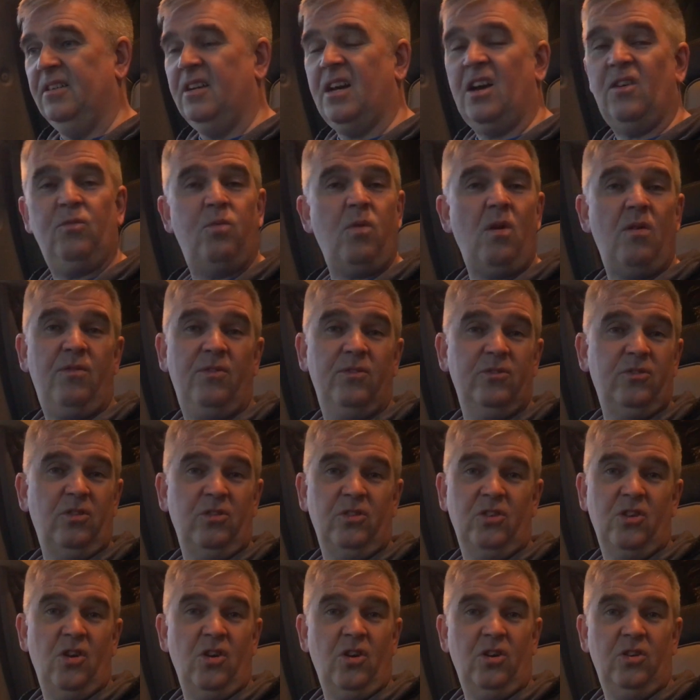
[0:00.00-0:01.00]
I've waffled
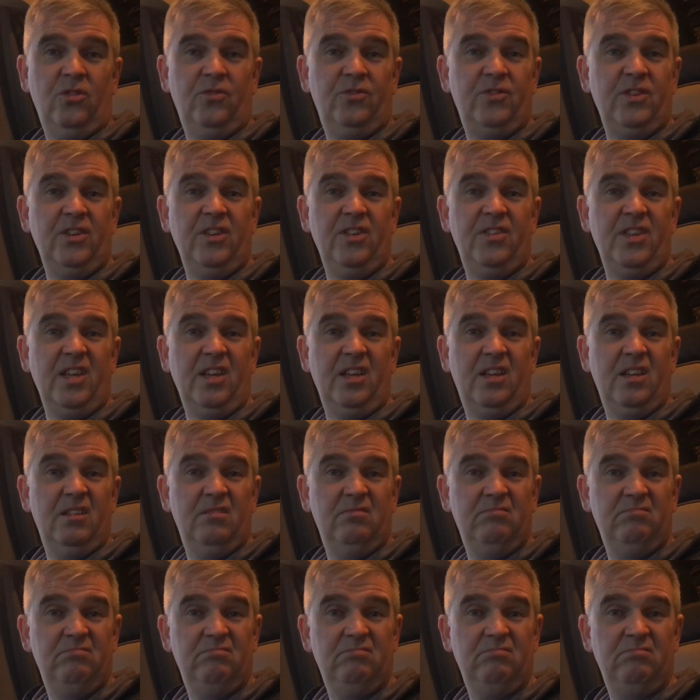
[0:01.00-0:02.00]
on long enough, don't you think?
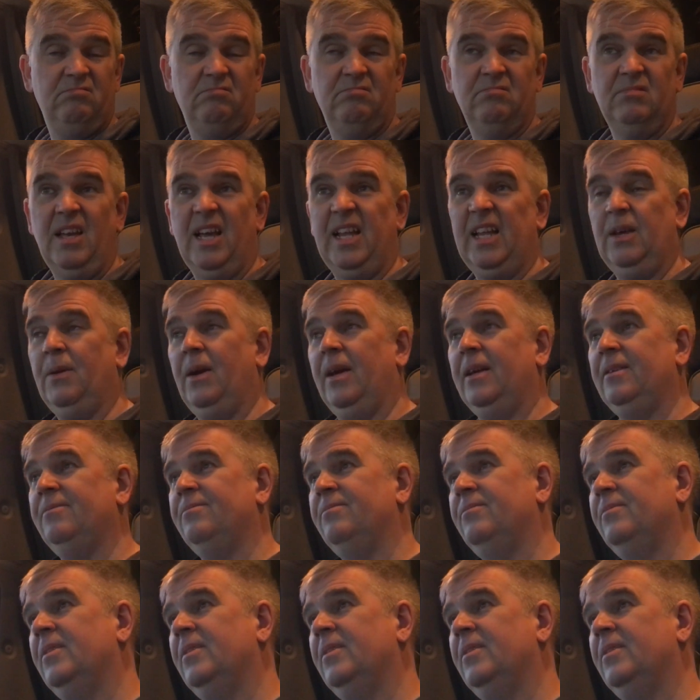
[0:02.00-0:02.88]
Anyway,